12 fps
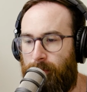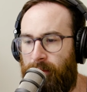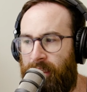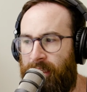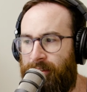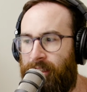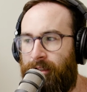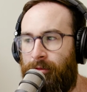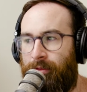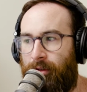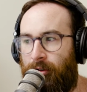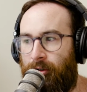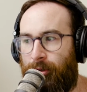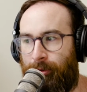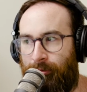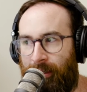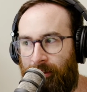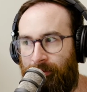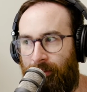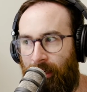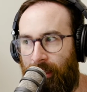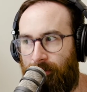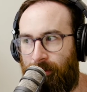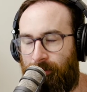that was like with the Conor McGregor
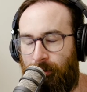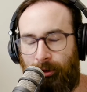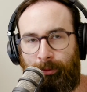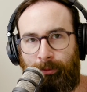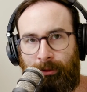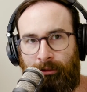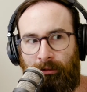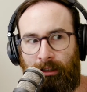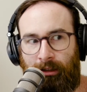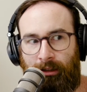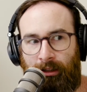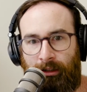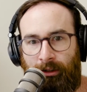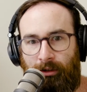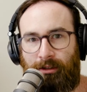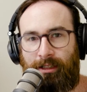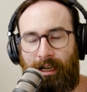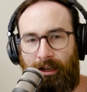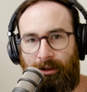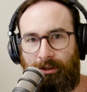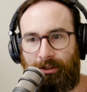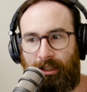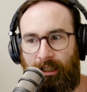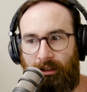fight, with Conor McGregor knocked out. I
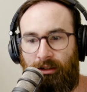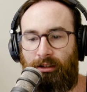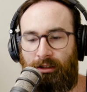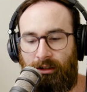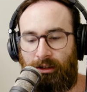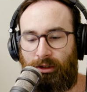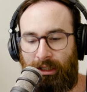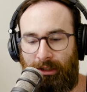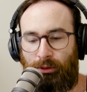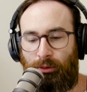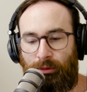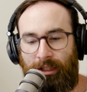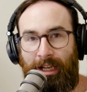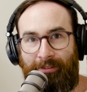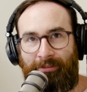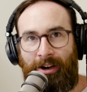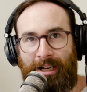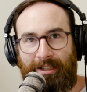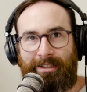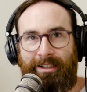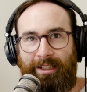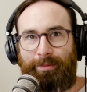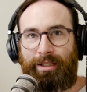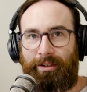was like, oh, okay, cool. Yeah, fighter
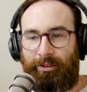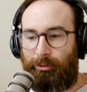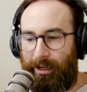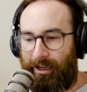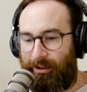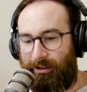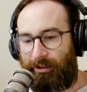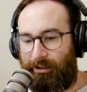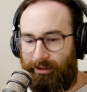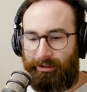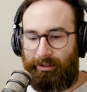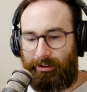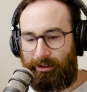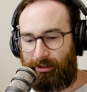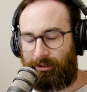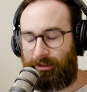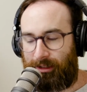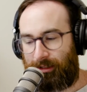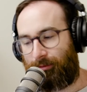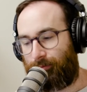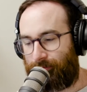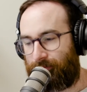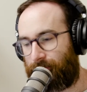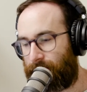sleeps everywhere. Ha, ha, ha. Like,
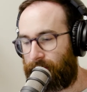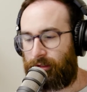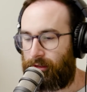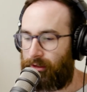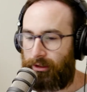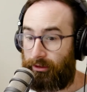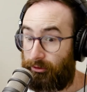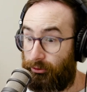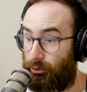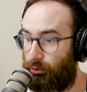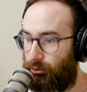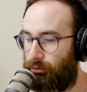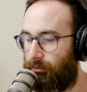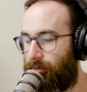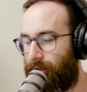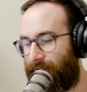cool.